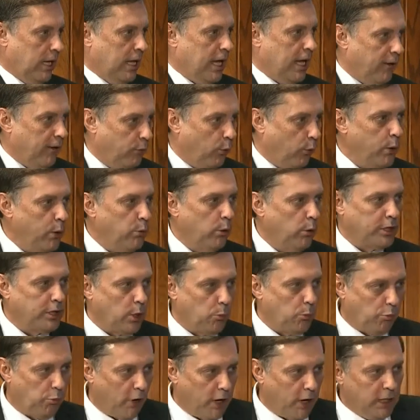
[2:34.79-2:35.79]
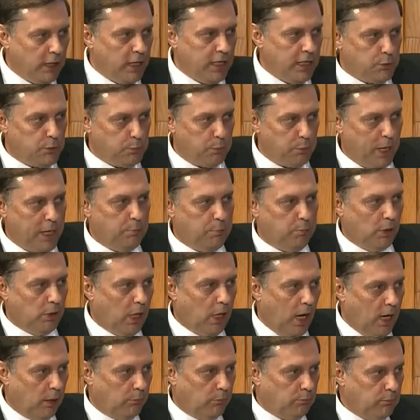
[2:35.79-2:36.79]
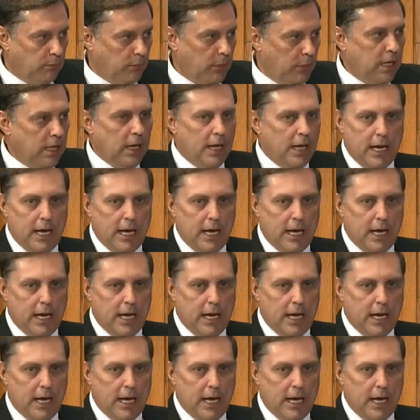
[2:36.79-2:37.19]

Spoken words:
If we were to bring these people up,